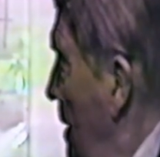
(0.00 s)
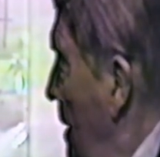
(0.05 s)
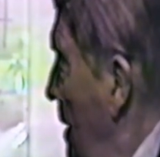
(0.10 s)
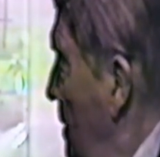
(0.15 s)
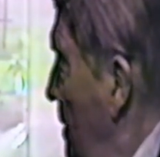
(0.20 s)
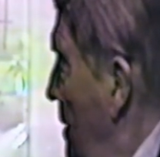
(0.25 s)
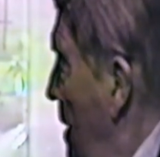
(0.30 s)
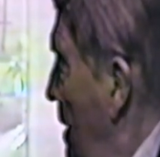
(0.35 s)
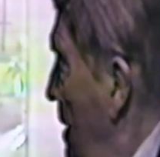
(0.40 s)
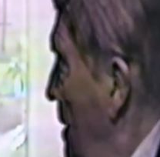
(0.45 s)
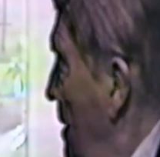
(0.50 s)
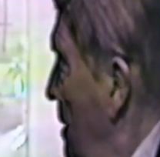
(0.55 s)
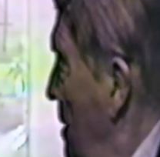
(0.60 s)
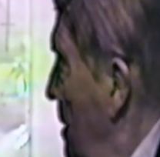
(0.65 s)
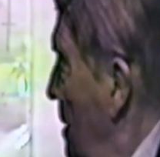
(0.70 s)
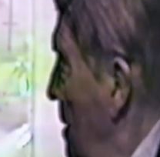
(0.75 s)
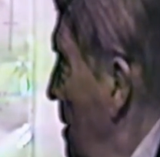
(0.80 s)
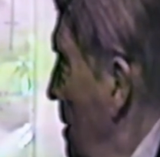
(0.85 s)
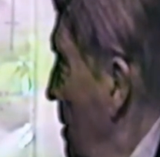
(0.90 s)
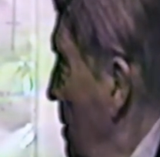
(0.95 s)
And then
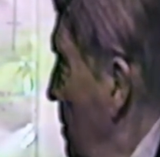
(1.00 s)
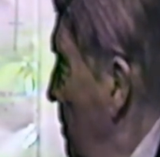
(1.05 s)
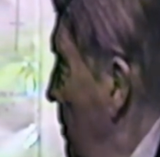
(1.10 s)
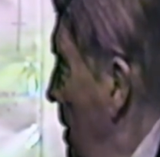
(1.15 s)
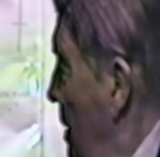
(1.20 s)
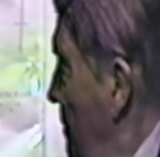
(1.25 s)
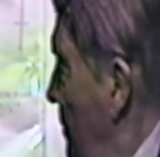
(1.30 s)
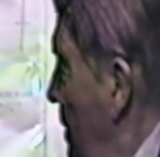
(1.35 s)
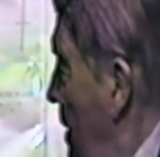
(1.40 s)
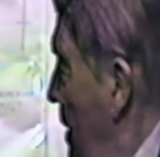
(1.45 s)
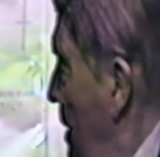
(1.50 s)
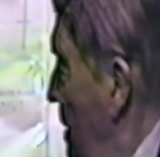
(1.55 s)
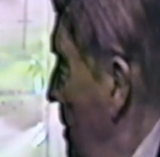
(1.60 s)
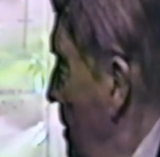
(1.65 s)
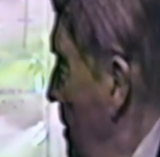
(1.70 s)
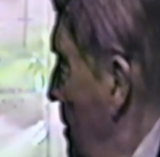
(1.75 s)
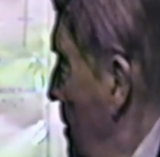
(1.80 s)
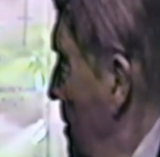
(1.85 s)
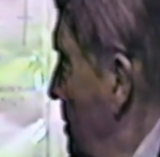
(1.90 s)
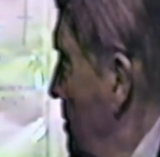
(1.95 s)
when we
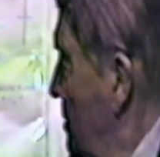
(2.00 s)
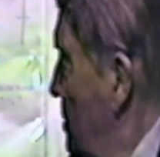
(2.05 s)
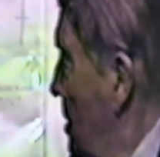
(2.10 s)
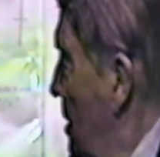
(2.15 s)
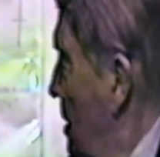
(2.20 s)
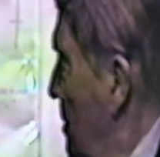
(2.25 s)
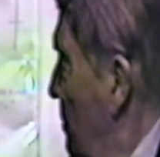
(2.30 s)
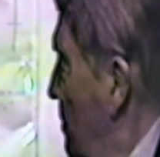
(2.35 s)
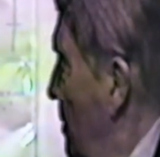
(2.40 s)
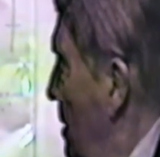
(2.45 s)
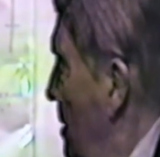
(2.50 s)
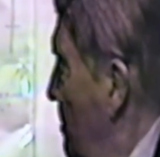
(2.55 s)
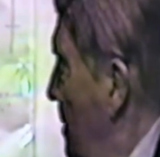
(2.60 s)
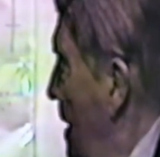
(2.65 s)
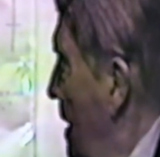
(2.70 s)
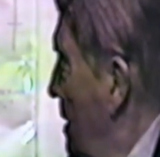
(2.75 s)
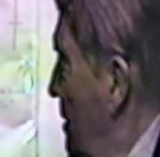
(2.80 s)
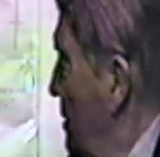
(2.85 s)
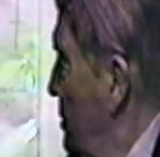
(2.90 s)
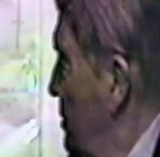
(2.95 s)
sunk one
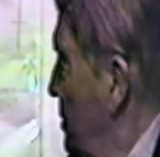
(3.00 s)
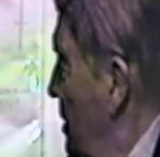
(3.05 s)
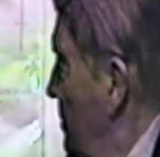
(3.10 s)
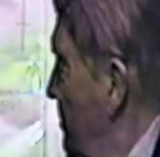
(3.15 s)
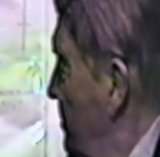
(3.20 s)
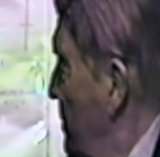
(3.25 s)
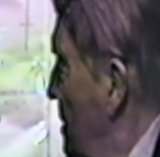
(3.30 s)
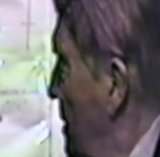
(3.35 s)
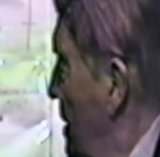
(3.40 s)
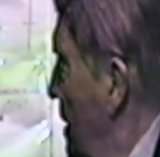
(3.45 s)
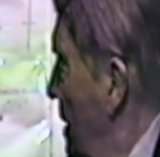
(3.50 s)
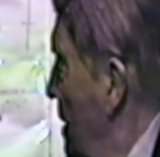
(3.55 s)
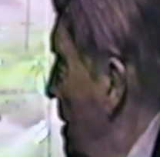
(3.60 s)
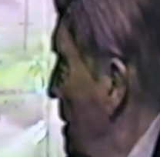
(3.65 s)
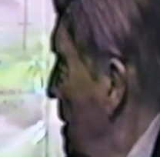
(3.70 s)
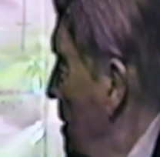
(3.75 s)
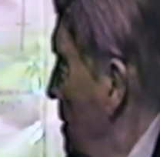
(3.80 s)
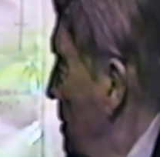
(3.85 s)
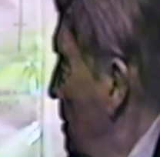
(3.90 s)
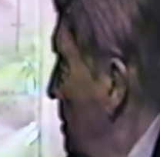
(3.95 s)
battleship and they
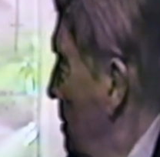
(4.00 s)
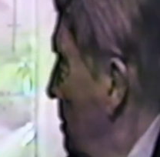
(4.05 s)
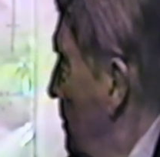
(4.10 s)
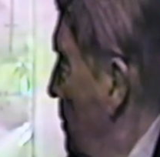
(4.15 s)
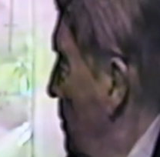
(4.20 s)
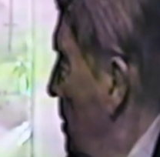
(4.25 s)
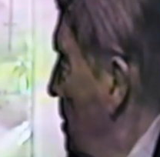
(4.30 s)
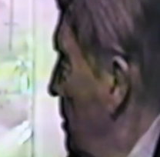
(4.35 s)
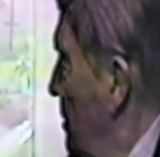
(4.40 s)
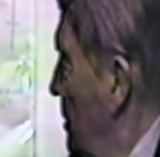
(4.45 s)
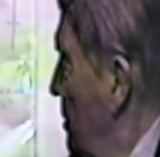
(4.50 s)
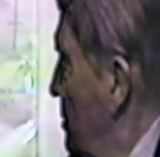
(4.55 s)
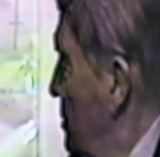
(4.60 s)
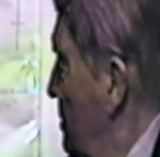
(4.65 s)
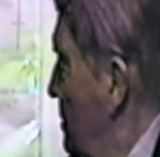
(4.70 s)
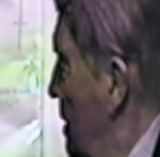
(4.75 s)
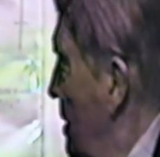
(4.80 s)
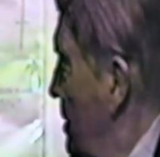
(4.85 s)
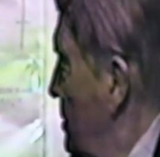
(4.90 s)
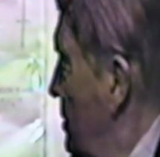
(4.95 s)
told of all the
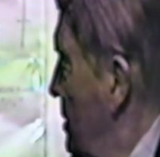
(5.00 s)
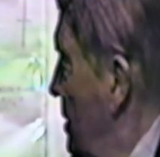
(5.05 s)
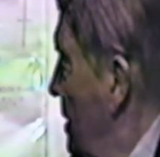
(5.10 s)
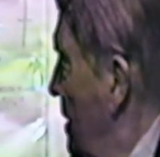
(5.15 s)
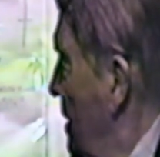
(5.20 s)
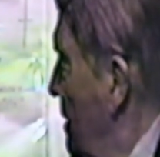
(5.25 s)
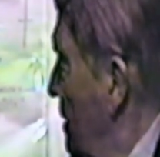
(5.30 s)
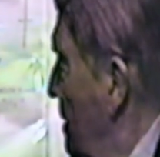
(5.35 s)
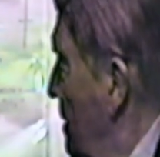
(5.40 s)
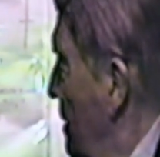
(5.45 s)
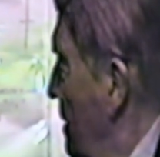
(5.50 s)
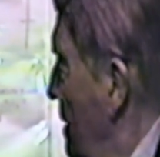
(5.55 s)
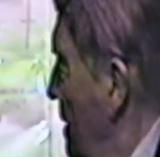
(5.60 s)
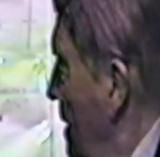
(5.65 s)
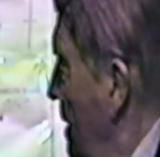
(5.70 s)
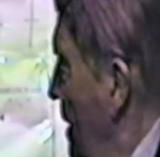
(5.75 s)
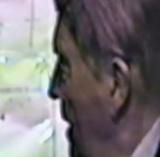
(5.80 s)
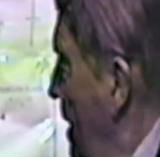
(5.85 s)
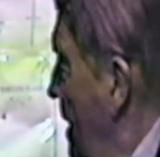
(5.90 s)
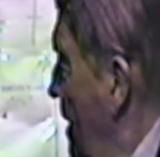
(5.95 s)
destruction here,
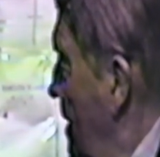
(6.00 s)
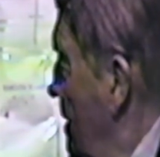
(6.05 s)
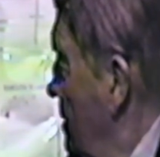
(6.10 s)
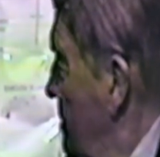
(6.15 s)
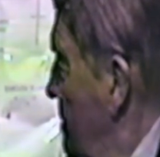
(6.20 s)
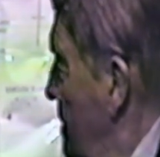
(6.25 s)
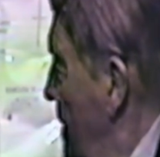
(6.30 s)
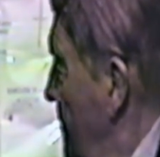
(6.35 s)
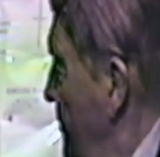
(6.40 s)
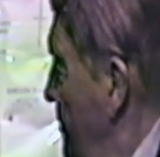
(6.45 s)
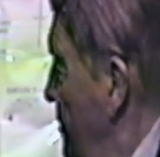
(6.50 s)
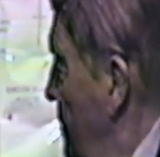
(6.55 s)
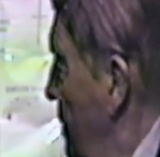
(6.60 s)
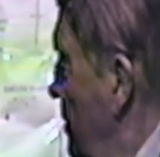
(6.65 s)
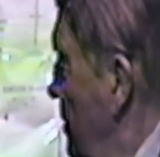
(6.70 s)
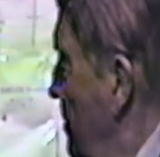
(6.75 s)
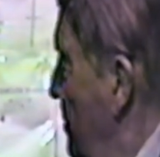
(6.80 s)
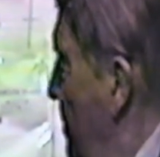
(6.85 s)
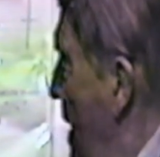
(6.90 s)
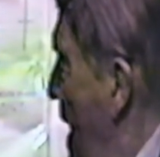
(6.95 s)
and some
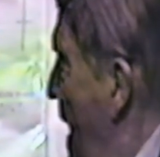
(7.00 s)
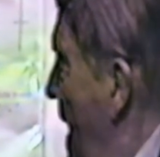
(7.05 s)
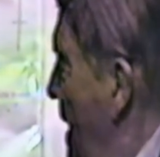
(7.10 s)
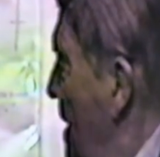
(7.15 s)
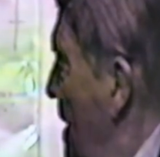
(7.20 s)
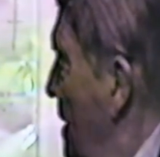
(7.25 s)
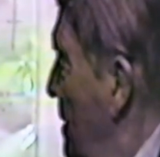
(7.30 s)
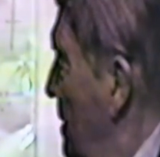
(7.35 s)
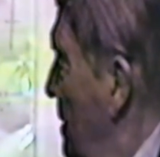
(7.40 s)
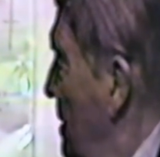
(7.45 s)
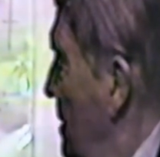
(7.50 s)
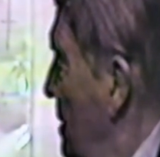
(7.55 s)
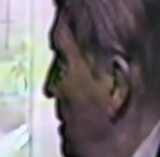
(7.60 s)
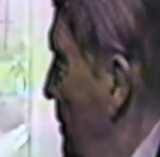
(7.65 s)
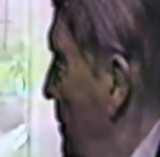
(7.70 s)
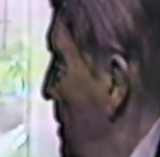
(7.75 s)
turned back, the